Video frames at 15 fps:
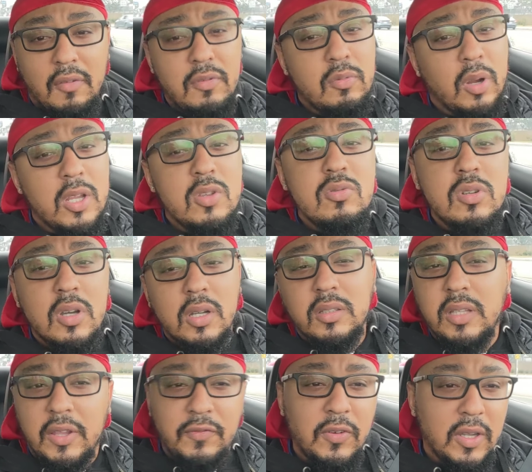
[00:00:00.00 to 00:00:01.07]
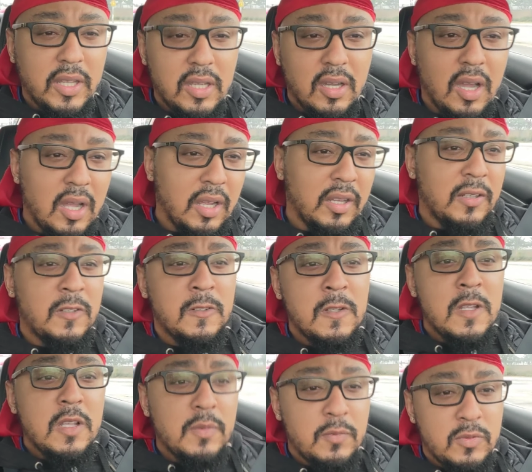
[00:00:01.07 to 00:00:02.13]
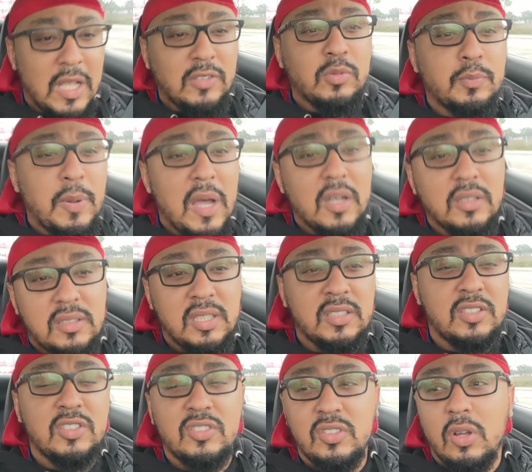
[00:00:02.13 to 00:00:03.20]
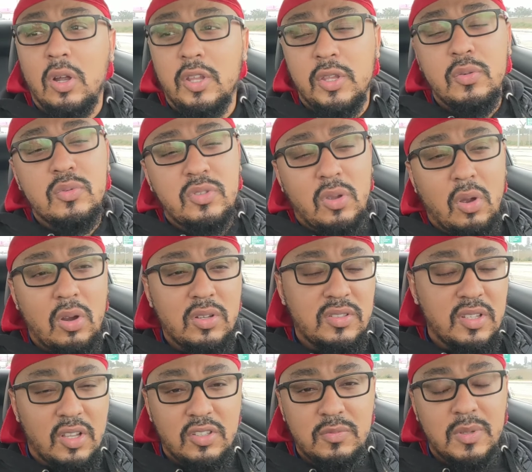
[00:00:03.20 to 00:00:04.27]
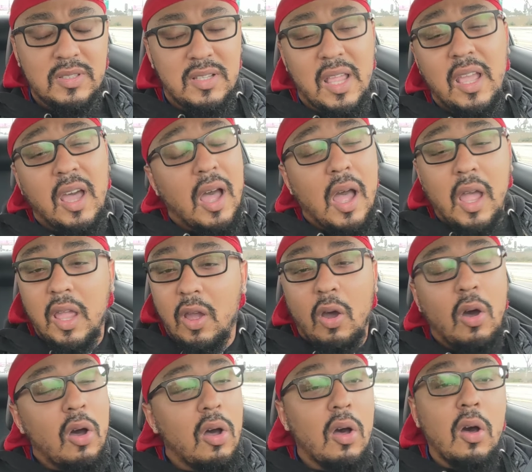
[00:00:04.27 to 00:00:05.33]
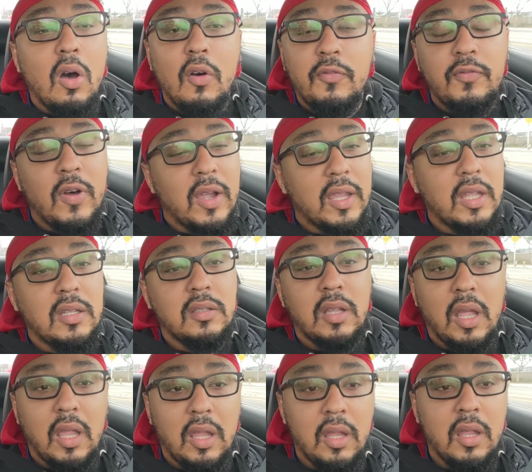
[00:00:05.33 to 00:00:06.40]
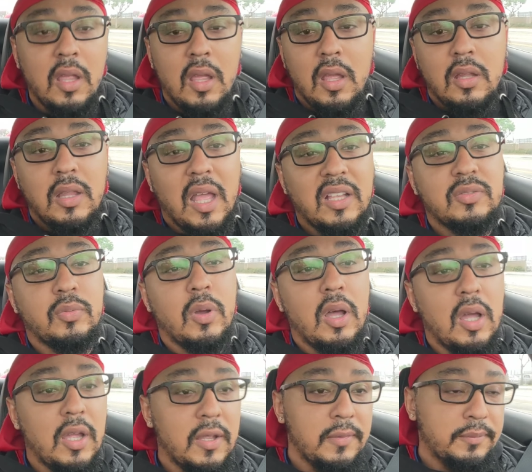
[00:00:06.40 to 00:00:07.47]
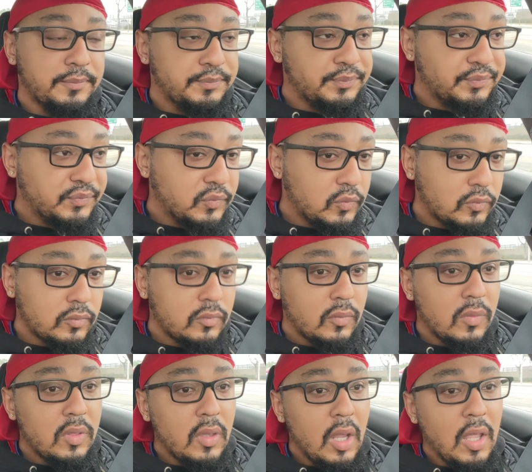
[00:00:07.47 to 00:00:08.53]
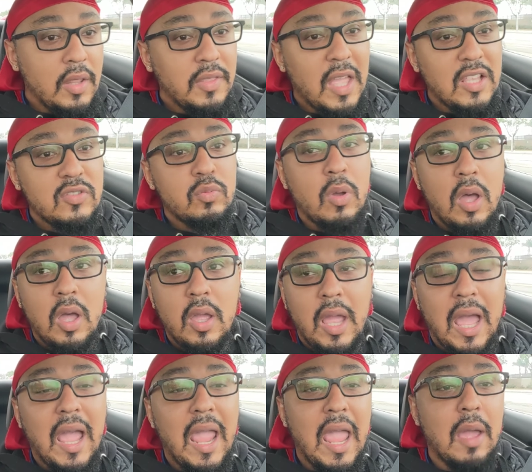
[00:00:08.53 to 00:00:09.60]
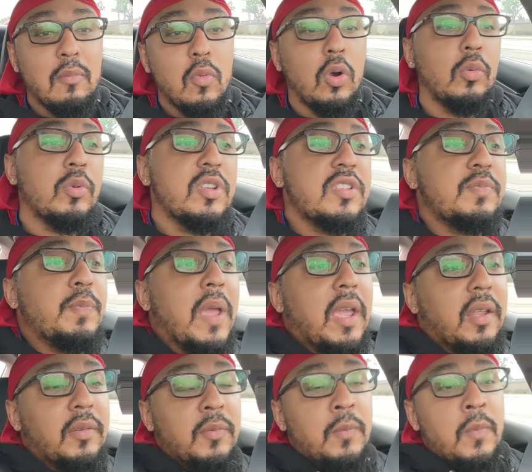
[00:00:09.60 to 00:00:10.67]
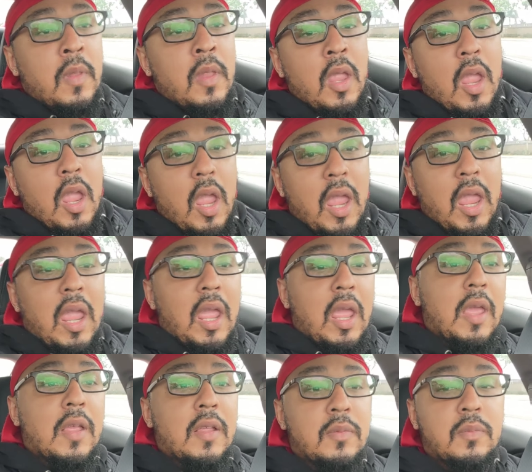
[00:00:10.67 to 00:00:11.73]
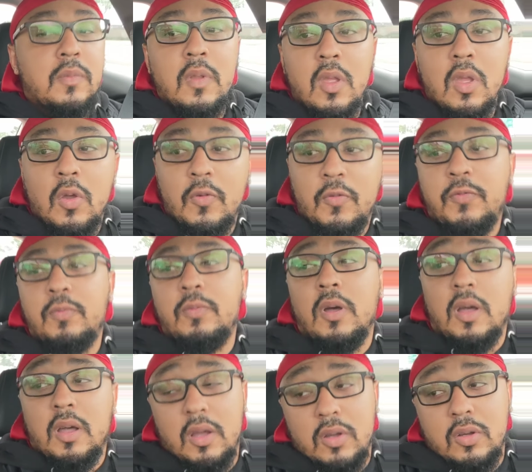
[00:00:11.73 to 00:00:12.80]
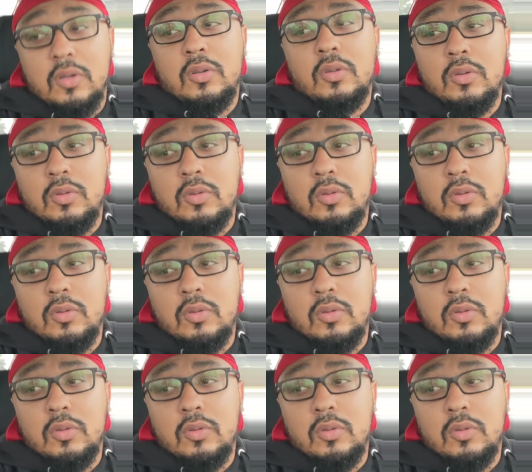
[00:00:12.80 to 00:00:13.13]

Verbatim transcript: Everywhere you look, they fucking lying. That's what politicians are. Used car salesmen. They lie all fucking day. That's why. That's why I have more respect and uh,